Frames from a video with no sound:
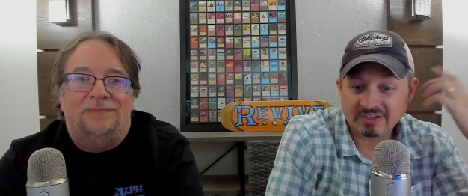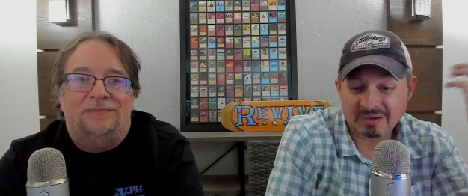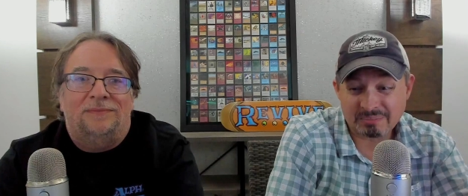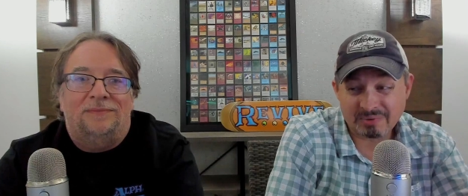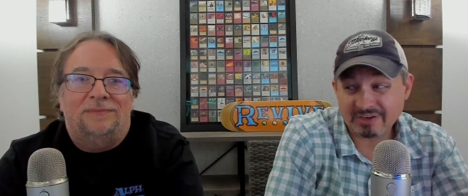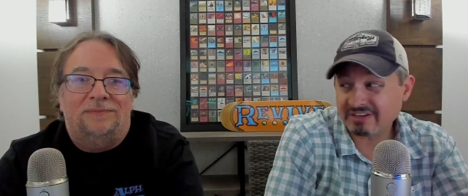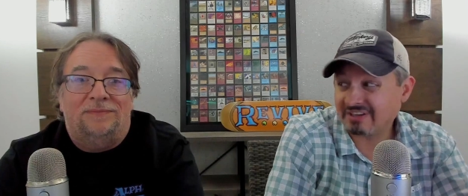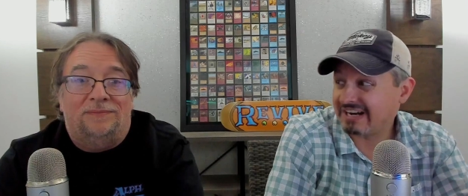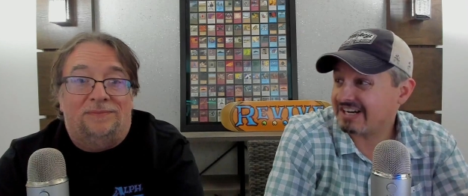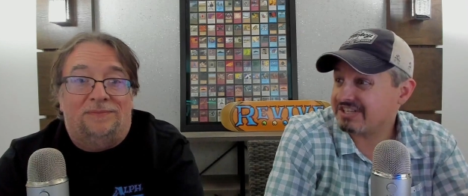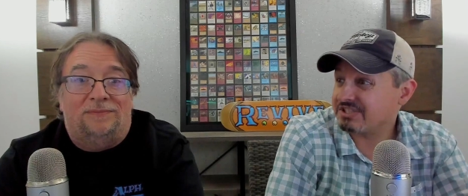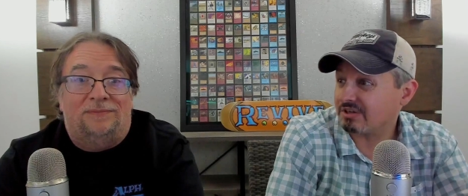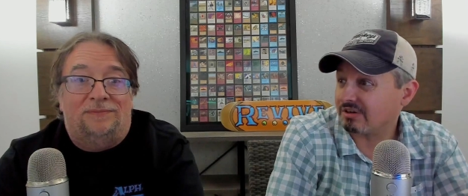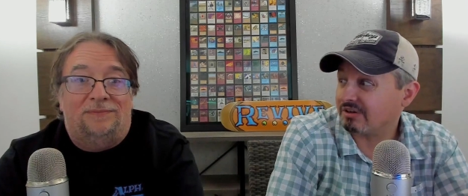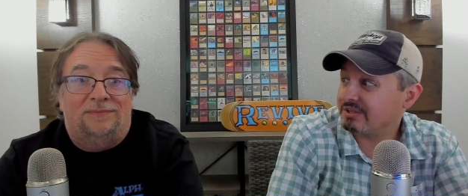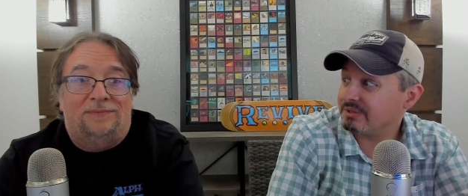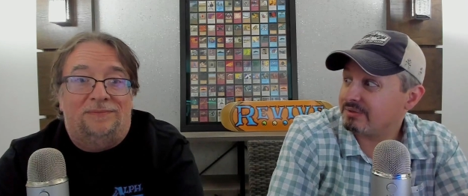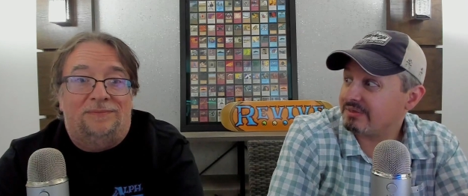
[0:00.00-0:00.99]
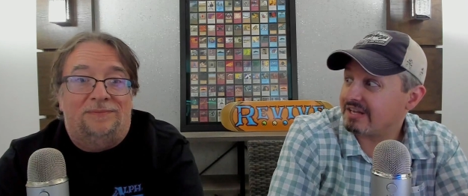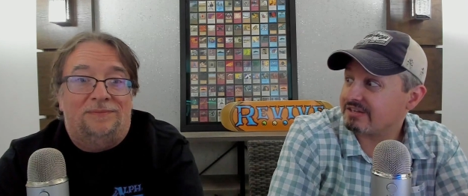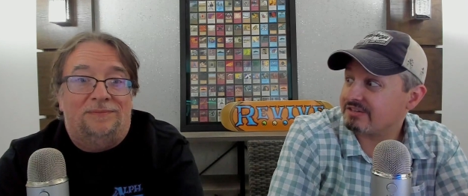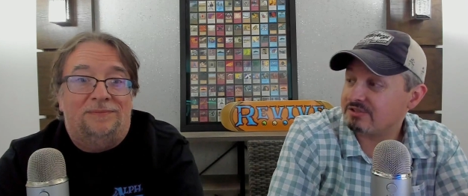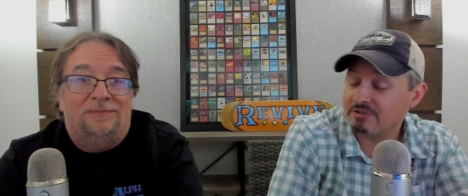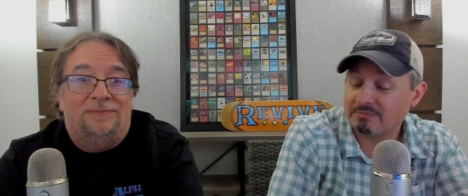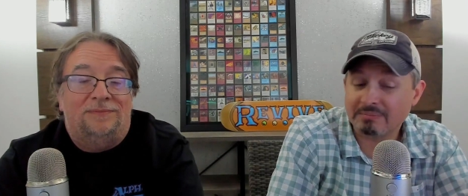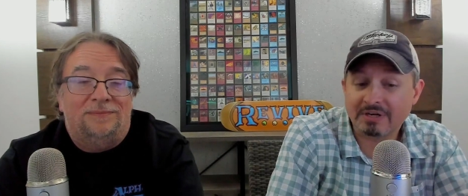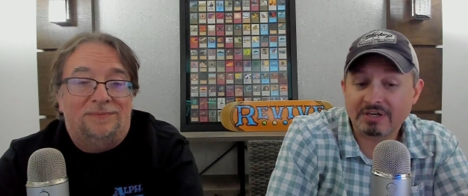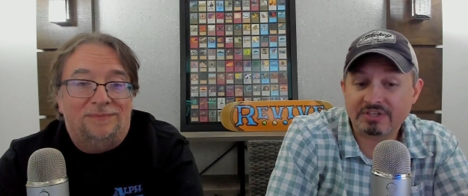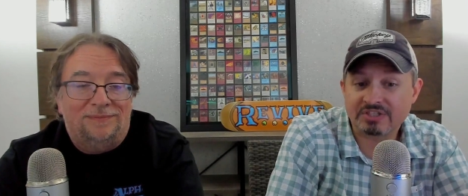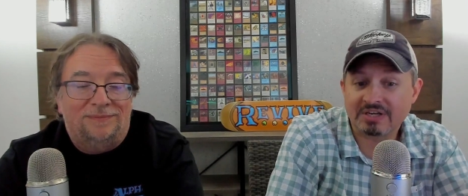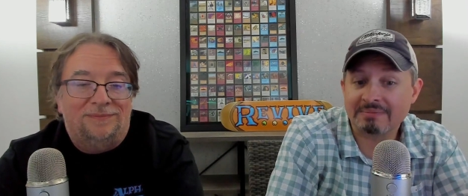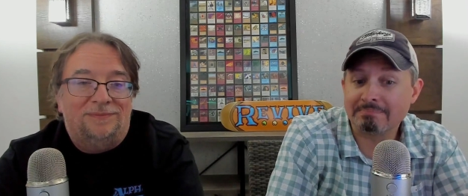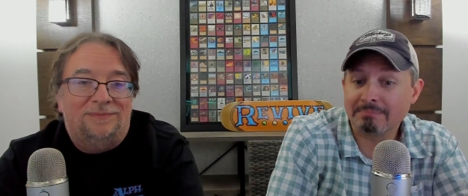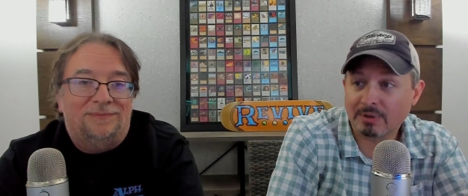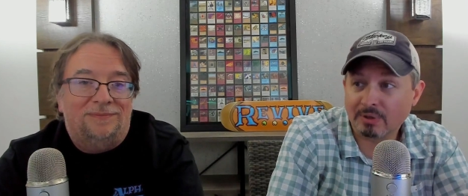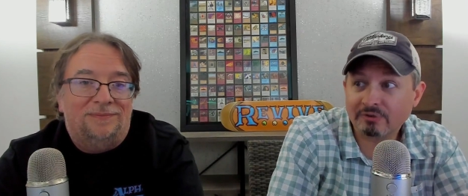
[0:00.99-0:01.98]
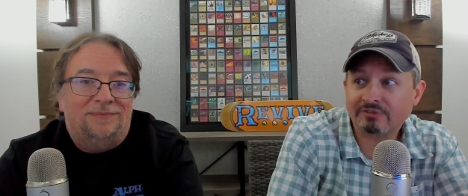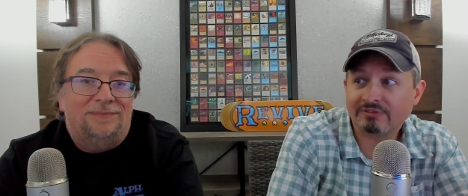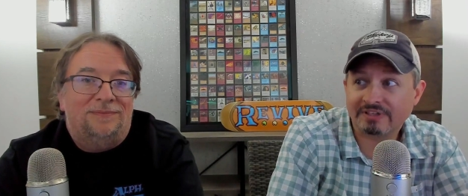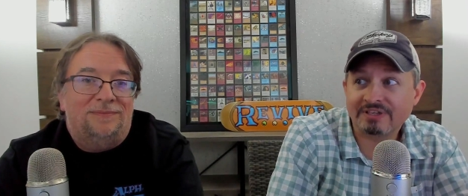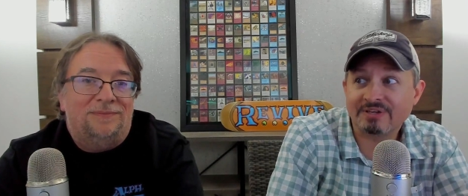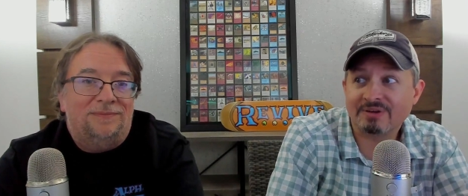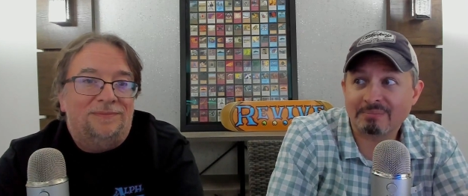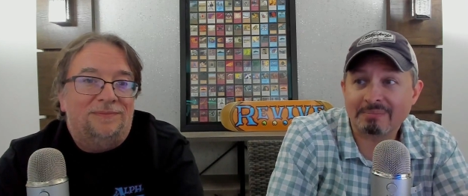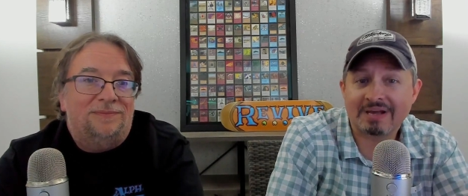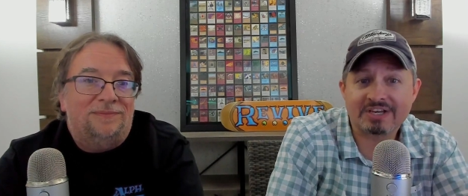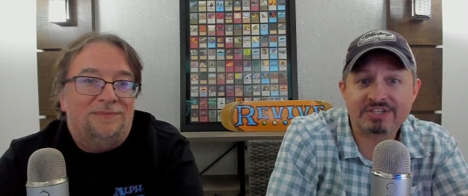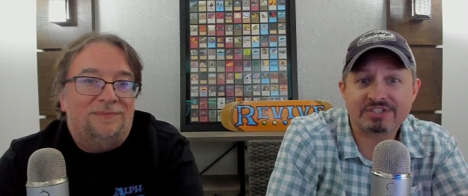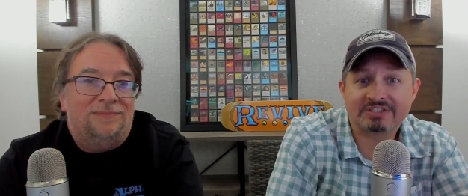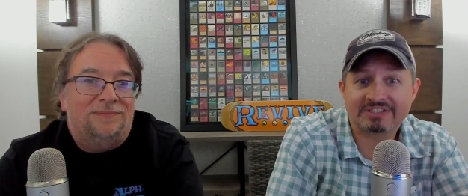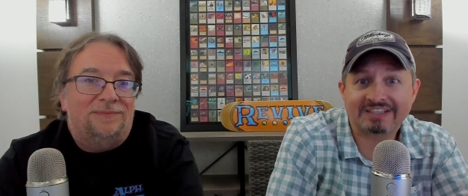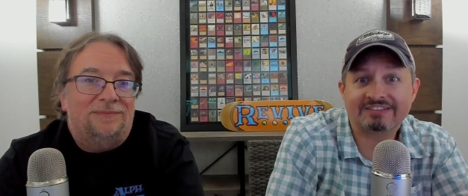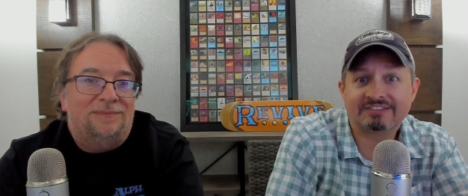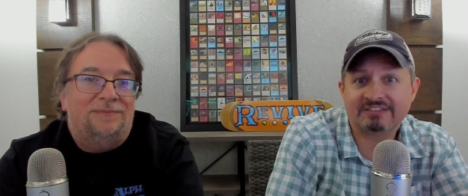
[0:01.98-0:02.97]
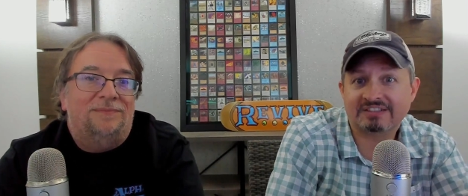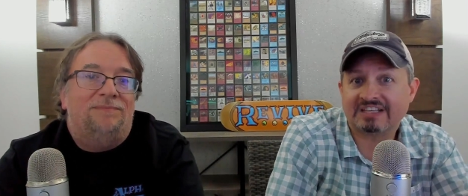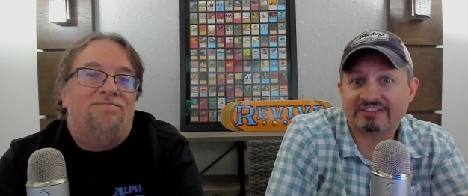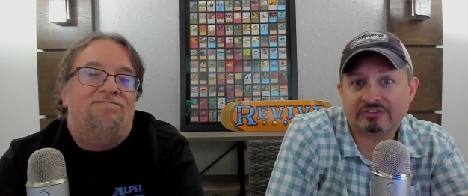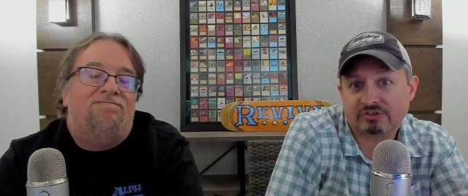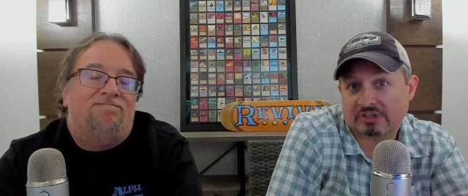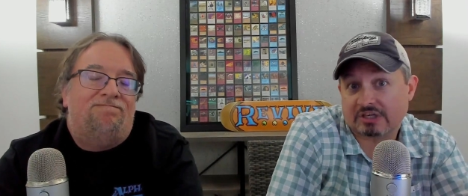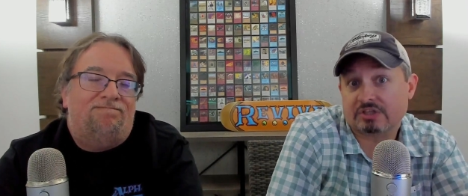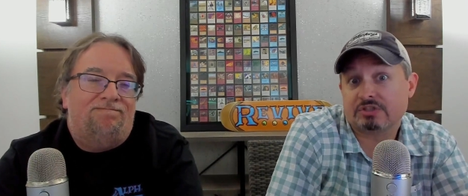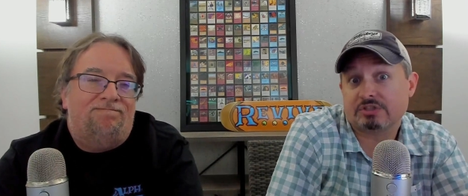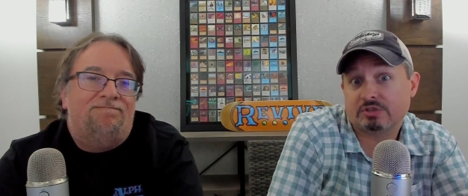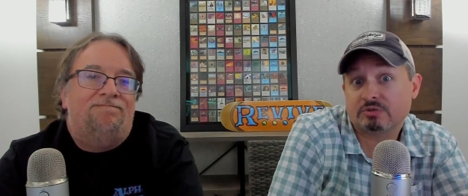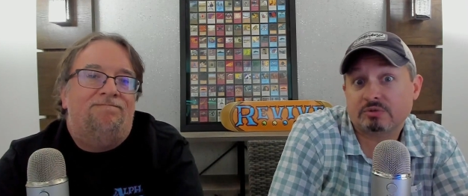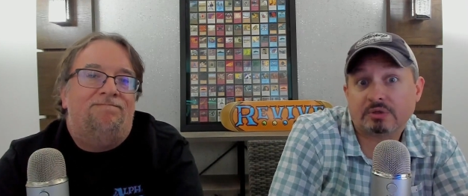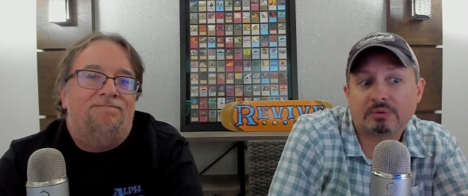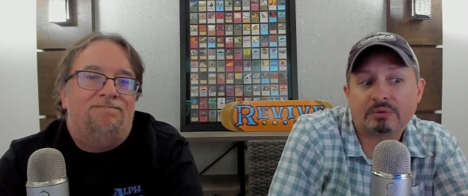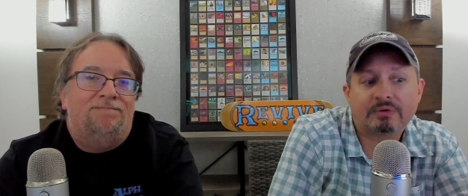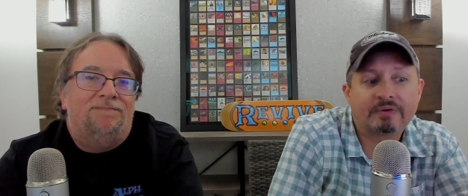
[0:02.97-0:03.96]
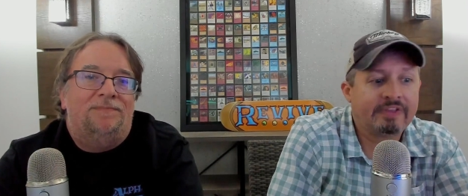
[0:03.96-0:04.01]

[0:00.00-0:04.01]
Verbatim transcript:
Speaker 1: I'm not going to actually argue that too much. I mostly know magic. That's that's actually true.